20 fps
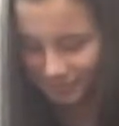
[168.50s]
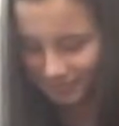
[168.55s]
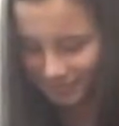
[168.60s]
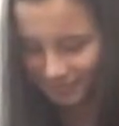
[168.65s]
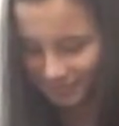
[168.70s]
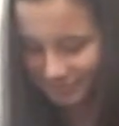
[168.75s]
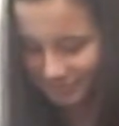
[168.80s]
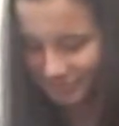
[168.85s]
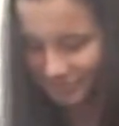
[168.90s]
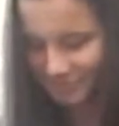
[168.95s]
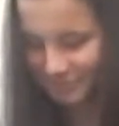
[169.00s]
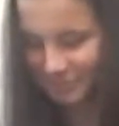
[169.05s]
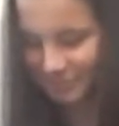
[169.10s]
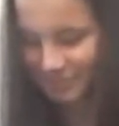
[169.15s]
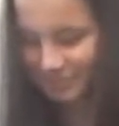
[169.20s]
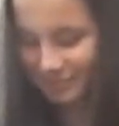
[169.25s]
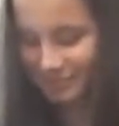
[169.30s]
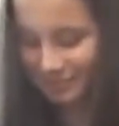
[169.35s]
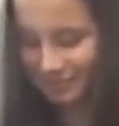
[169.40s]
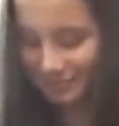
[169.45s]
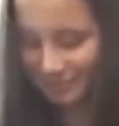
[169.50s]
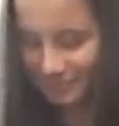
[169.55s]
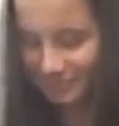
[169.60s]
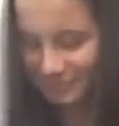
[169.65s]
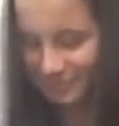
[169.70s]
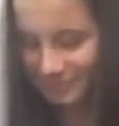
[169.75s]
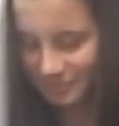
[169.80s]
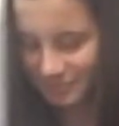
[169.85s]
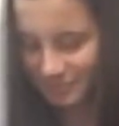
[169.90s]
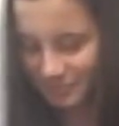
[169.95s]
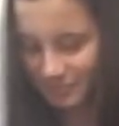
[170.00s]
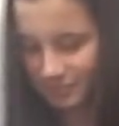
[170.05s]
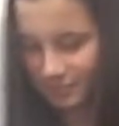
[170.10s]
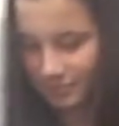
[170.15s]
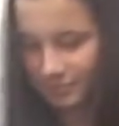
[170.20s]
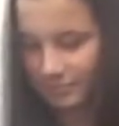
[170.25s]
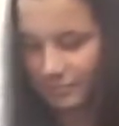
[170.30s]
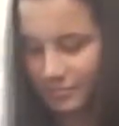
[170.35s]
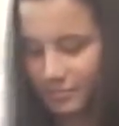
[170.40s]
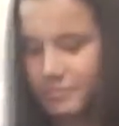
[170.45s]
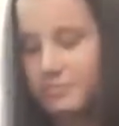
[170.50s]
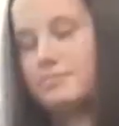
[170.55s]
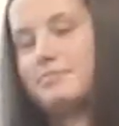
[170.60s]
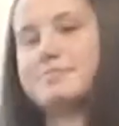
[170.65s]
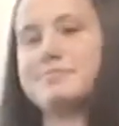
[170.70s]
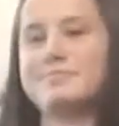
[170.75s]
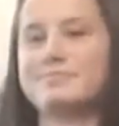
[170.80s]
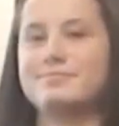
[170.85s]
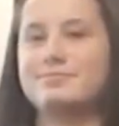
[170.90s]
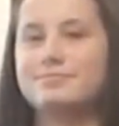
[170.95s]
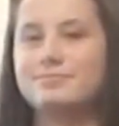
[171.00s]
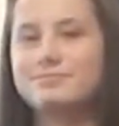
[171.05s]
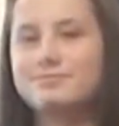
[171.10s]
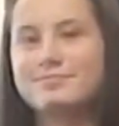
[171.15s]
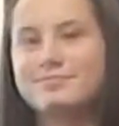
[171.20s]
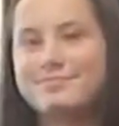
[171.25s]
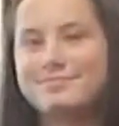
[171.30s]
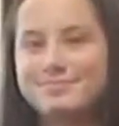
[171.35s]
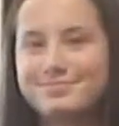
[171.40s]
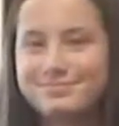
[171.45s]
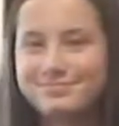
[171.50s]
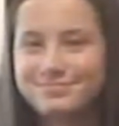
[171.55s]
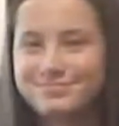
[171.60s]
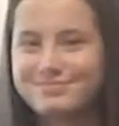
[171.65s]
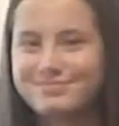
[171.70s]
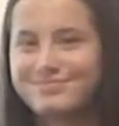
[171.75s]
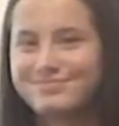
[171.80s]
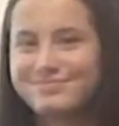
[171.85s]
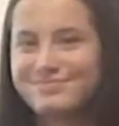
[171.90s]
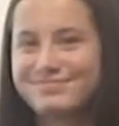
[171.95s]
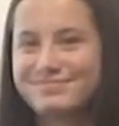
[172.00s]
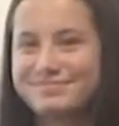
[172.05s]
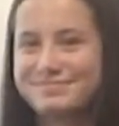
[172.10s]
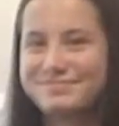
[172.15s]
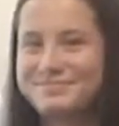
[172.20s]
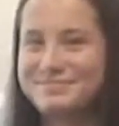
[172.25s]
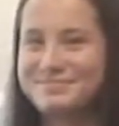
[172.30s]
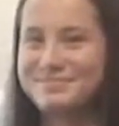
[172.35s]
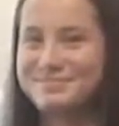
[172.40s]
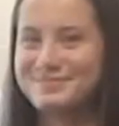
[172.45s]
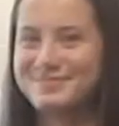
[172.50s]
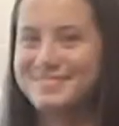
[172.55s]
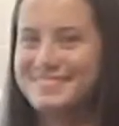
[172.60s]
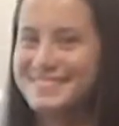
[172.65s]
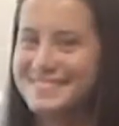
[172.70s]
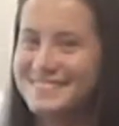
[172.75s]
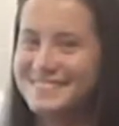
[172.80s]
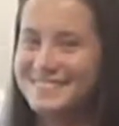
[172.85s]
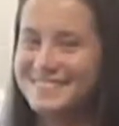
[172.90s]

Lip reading: the teacher will be able to see all of the screens on each student's TI-Nspire